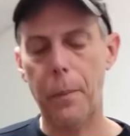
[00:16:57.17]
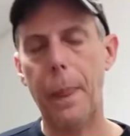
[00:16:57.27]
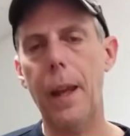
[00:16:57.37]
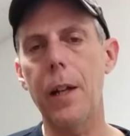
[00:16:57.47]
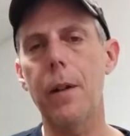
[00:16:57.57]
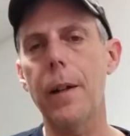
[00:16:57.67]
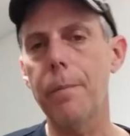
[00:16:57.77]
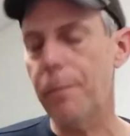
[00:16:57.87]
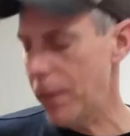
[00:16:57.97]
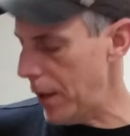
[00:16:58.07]
Anyway,
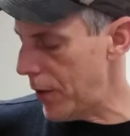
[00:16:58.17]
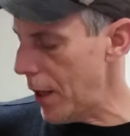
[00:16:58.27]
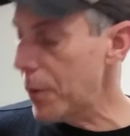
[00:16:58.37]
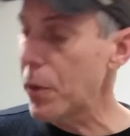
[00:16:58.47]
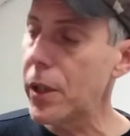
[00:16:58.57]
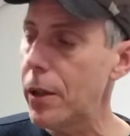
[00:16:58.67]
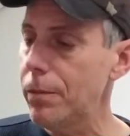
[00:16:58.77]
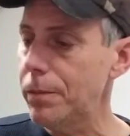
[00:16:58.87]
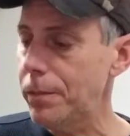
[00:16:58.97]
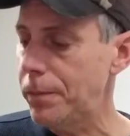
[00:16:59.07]
that sounds pretty good.
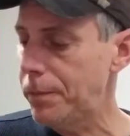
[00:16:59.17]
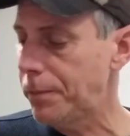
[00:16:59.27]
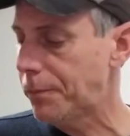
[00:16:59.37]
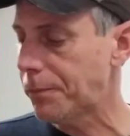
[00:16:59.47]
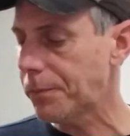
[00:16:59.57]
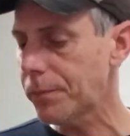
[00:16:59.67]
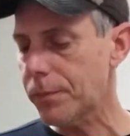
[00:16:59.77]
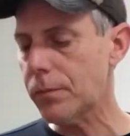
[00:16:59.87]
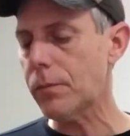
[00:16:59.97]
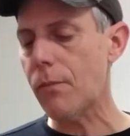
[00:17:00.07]

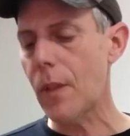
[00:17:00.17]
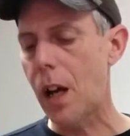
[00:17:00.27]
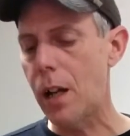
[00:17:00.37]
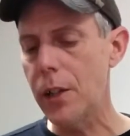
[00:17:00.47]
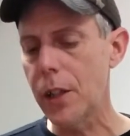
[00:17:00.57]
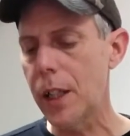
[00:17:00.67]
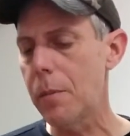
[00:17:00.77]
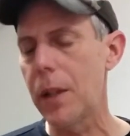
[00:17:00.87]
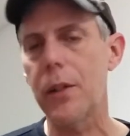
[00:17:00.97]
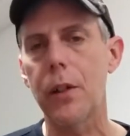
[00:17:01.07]
You're going to get
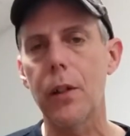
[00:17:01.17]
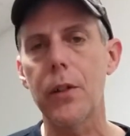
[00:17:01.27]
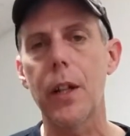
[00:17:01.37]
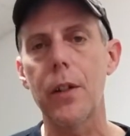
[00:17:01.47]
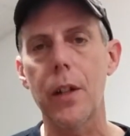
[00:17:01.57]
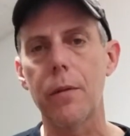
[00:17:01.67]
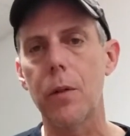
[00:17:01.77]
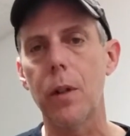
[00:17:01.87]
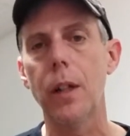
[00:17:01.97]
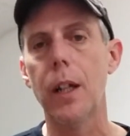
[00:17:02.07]
basically all the sounds out of it you want.